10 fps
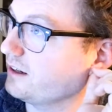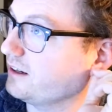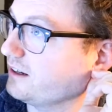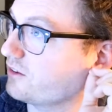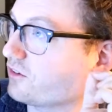
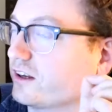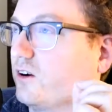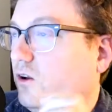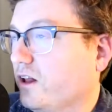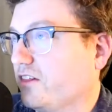it's like
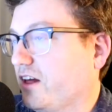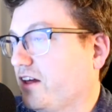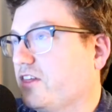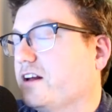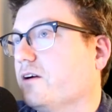all I
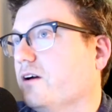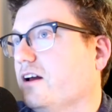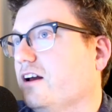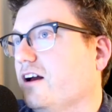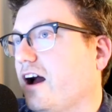
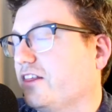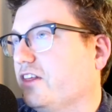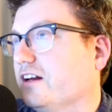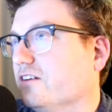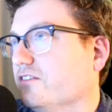
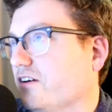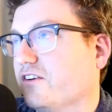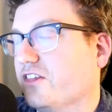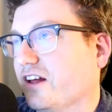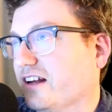think of
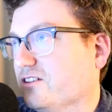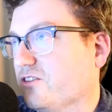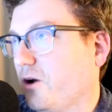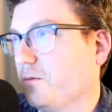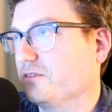everything in
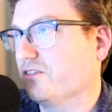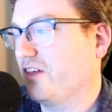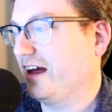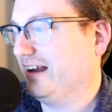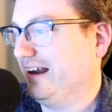terms of
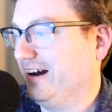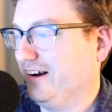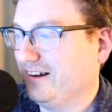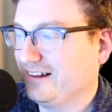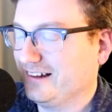that now.
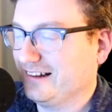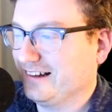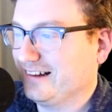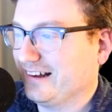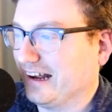
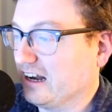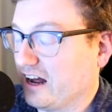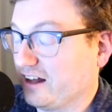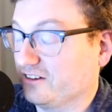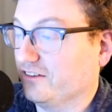And
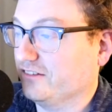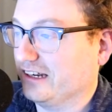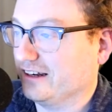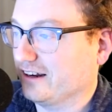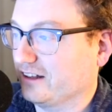I love it.
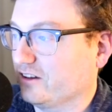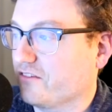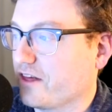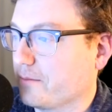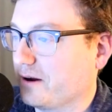I love
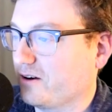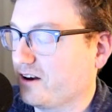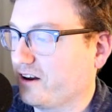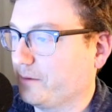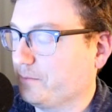that
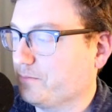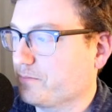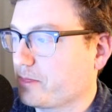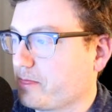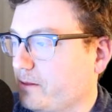paradigm.
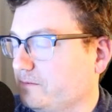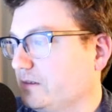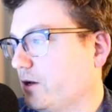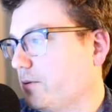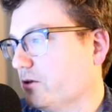
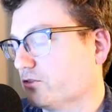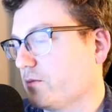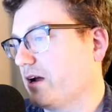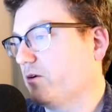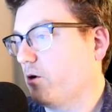It appeals to
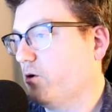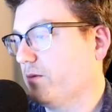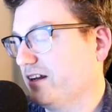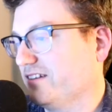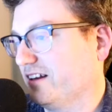my
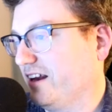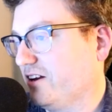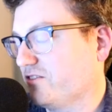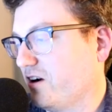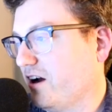romantic
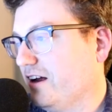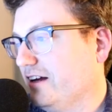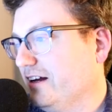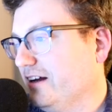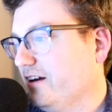nature.
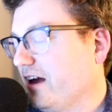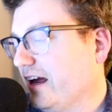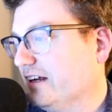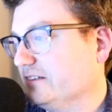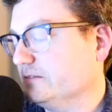
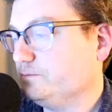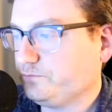And